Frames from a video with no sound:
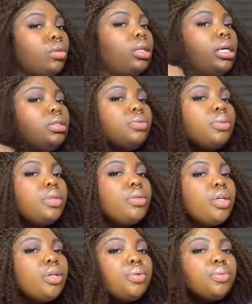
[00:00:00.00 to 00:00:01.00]
that's real
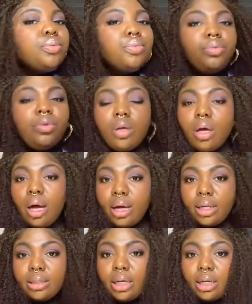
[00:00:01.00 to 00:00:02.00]
cute. I
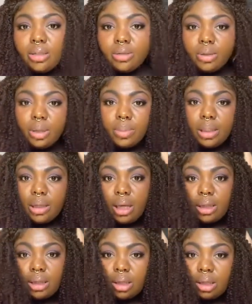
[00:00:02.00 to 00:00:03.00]
guess I could do something
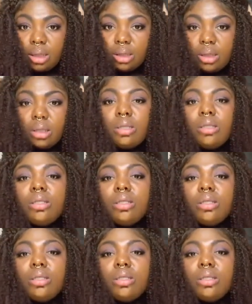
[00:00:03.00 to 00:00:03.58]
like this.